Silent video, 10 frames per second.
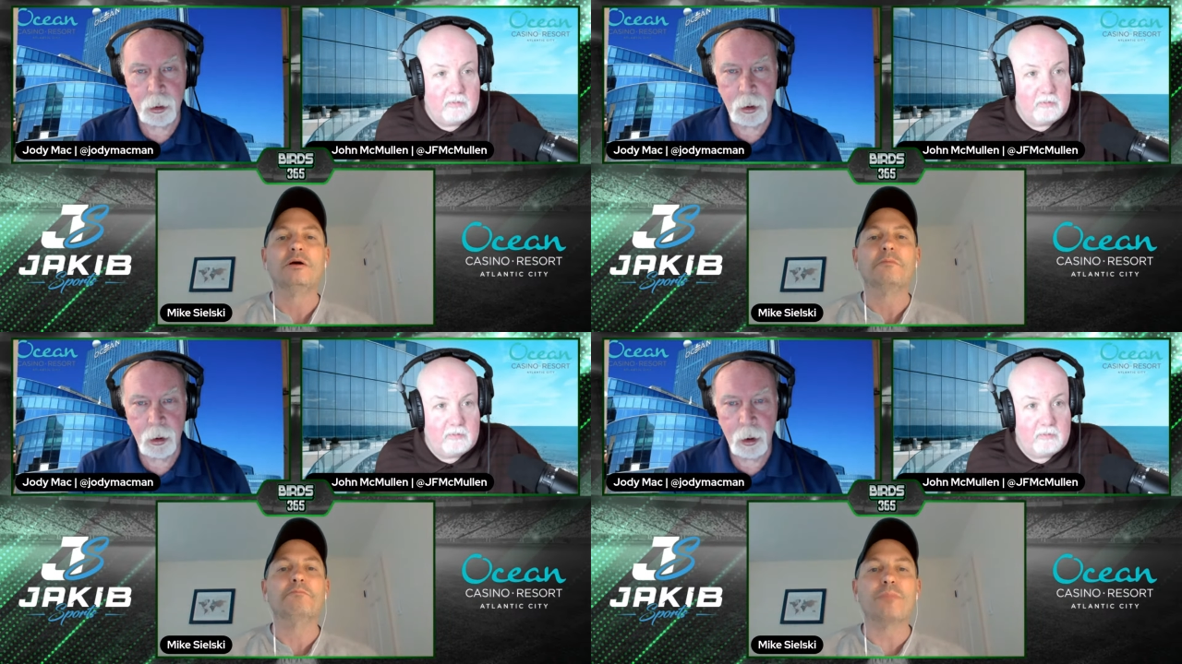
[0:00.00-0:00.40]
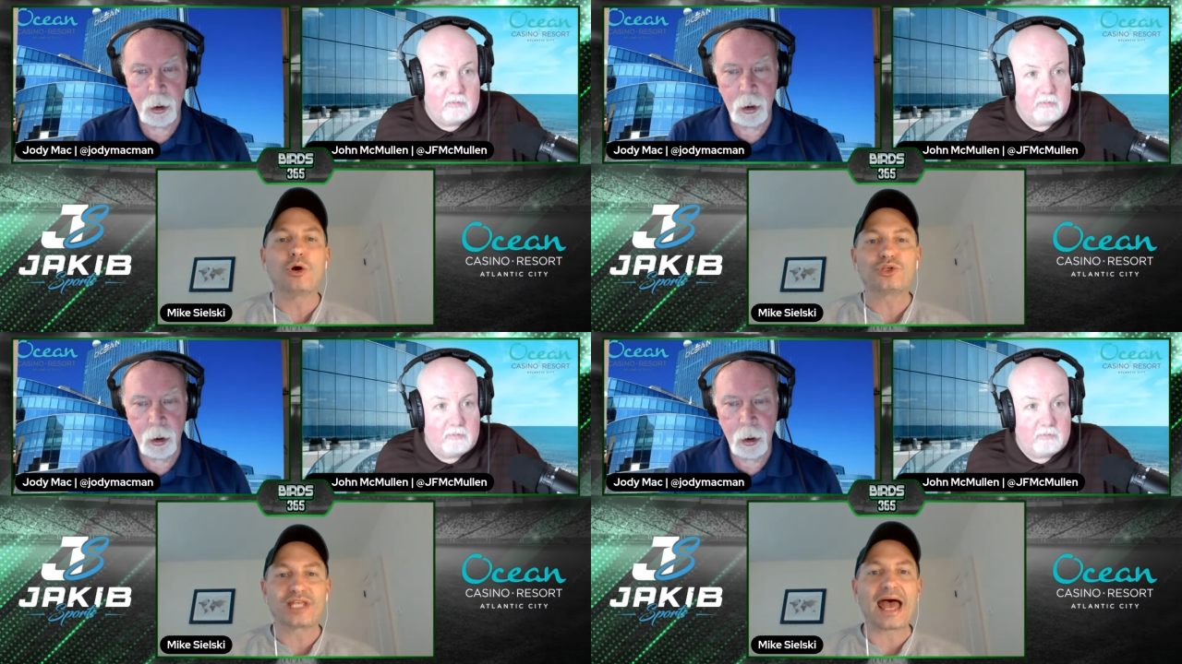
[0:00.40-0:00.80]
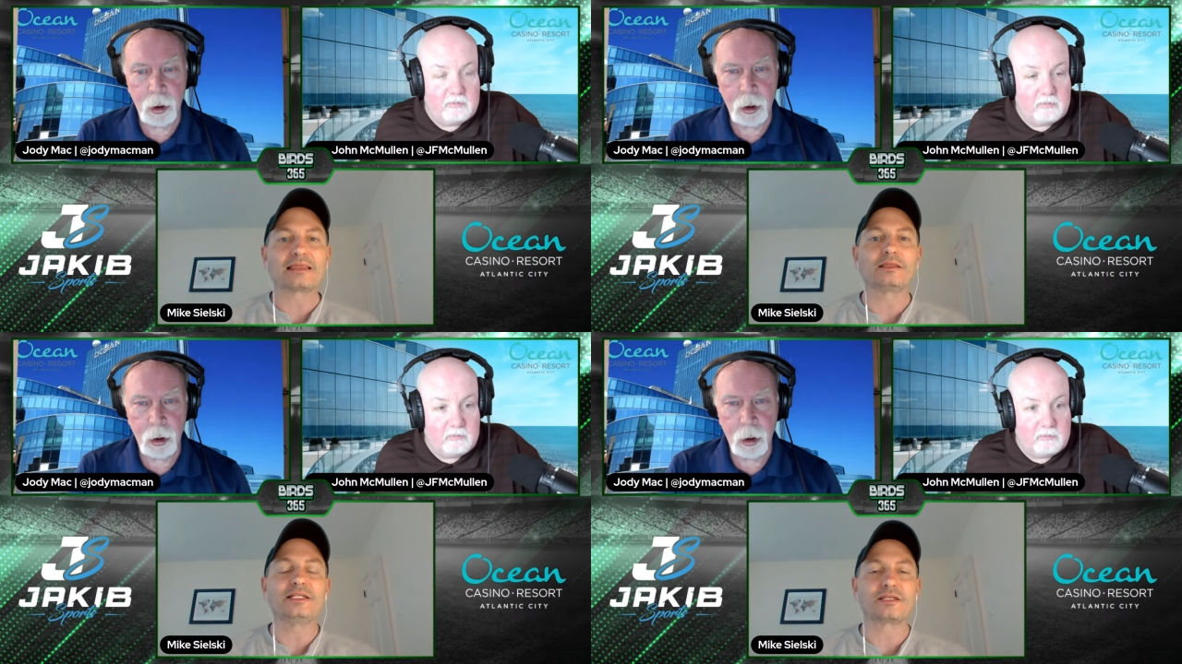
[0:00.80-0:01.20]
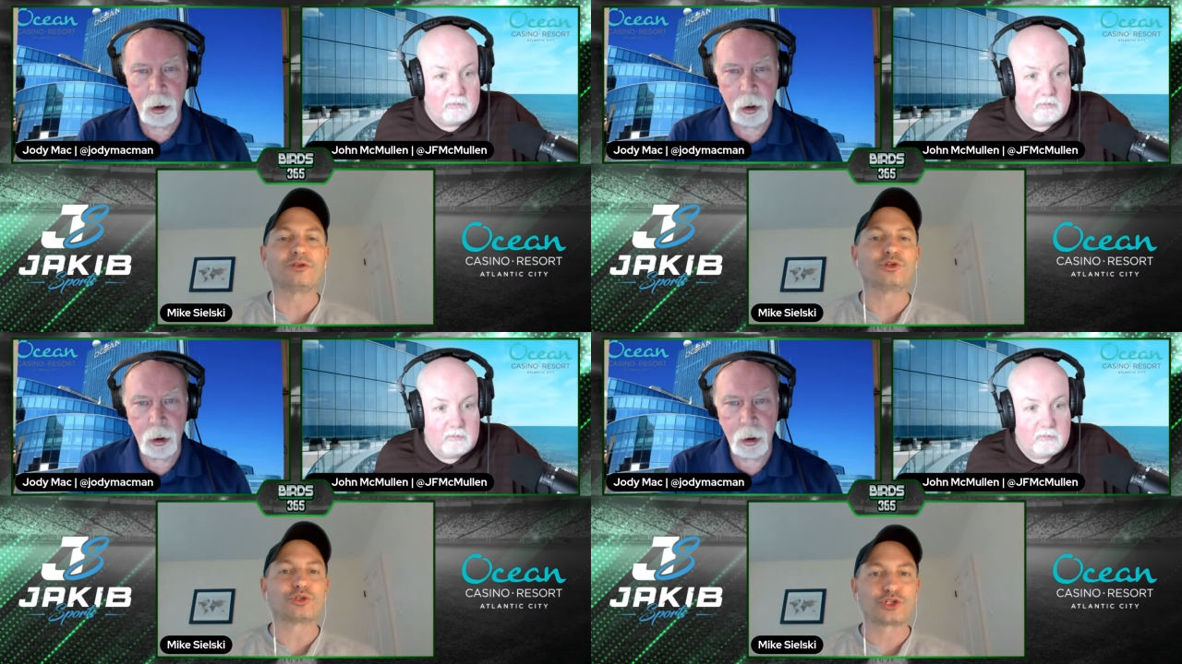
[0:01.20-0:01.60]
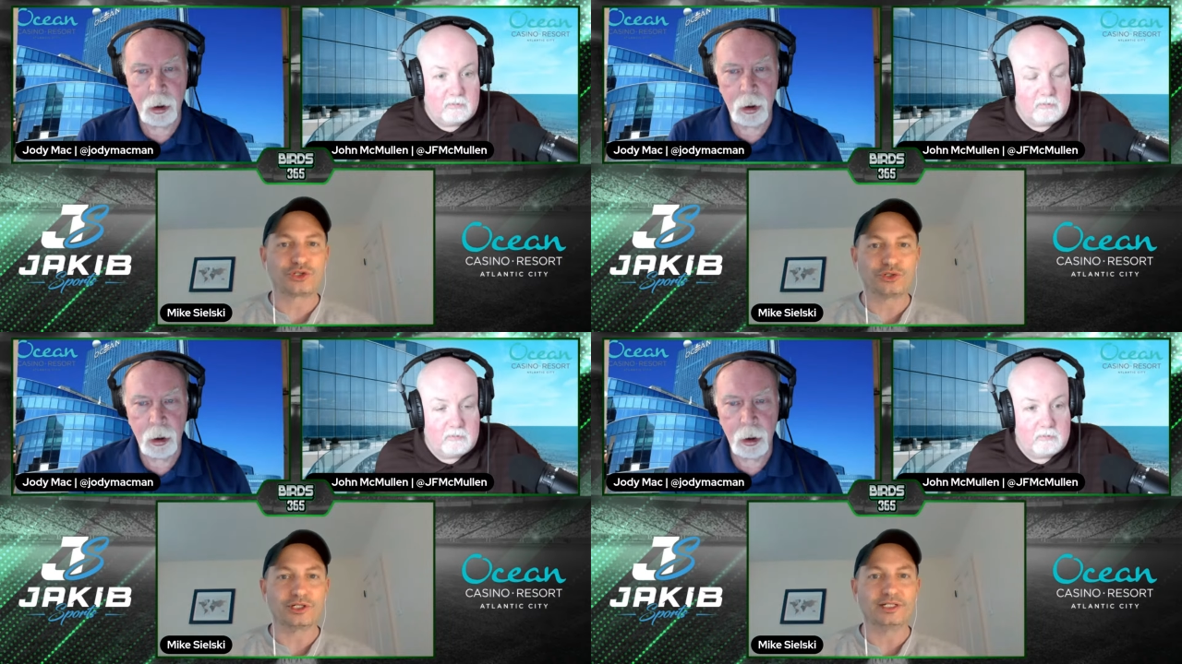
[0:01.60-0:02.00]
Speaker 1: most athletes
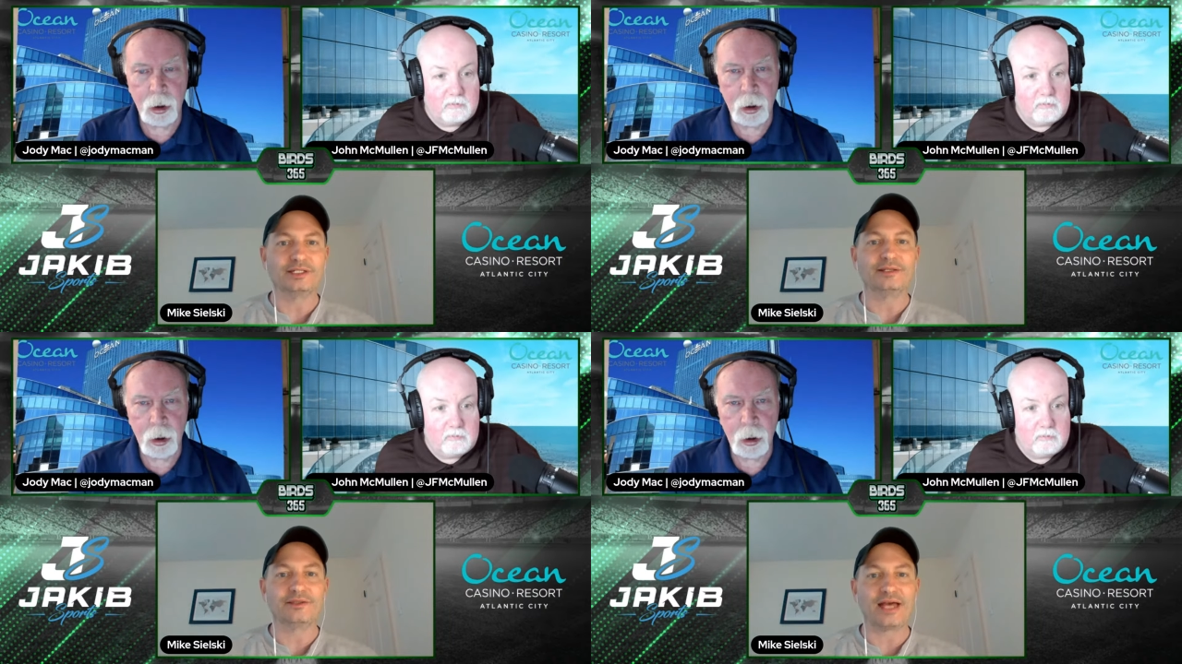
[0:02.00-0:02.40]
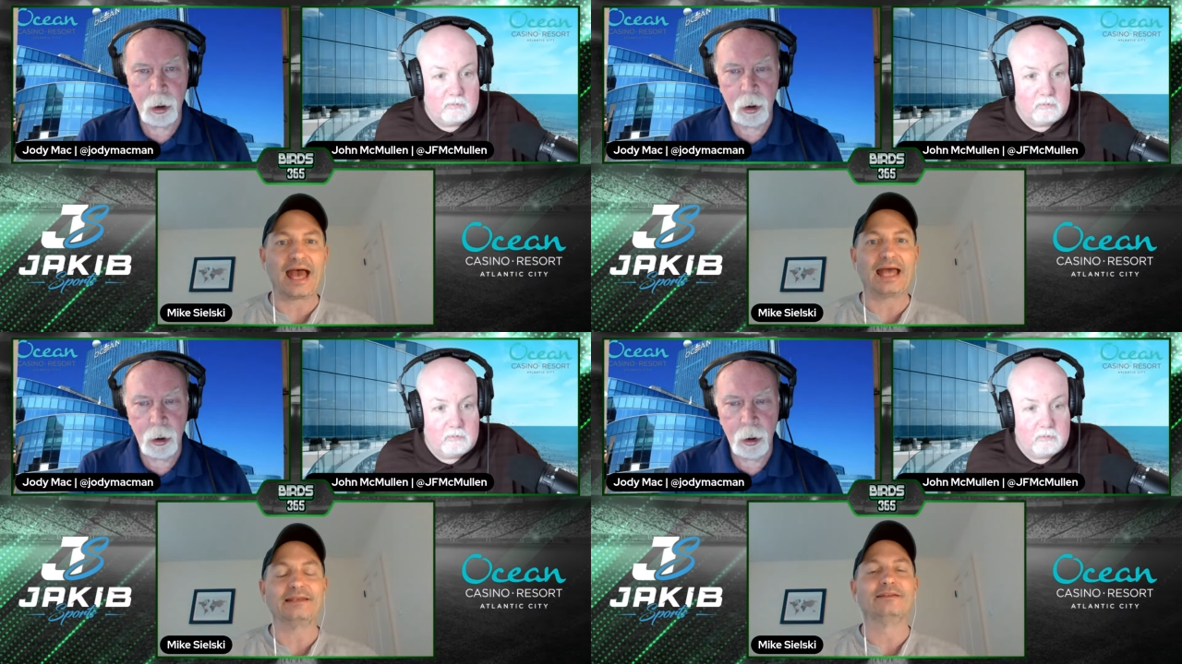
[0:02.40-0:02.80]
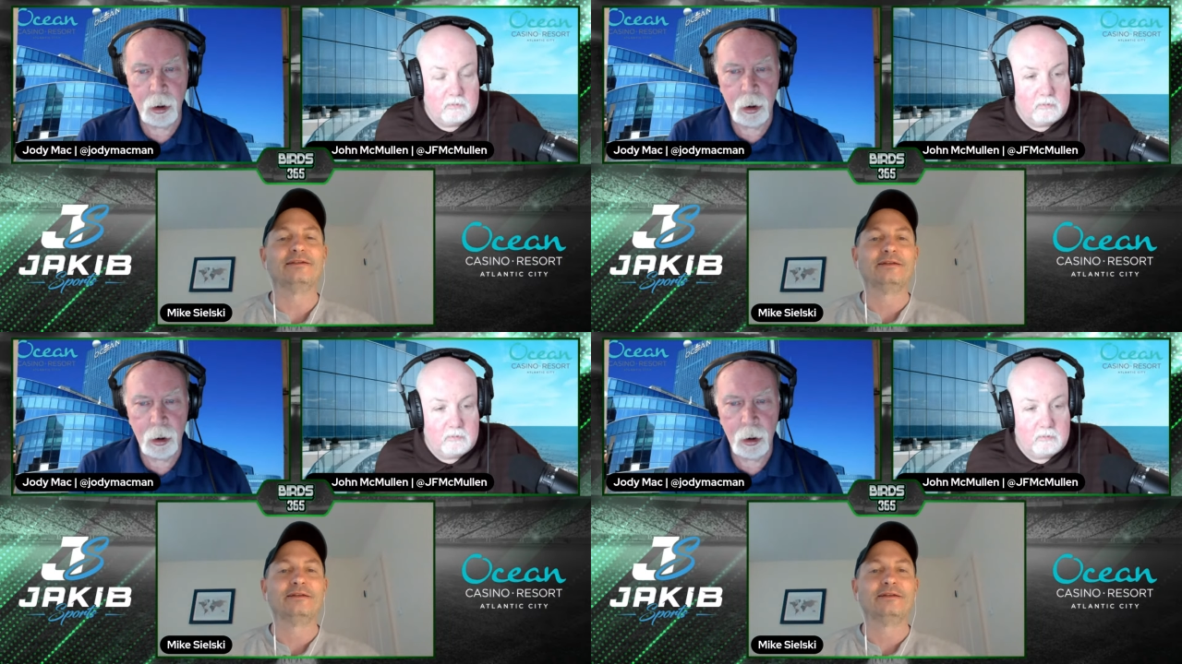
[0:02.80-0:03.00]
understood that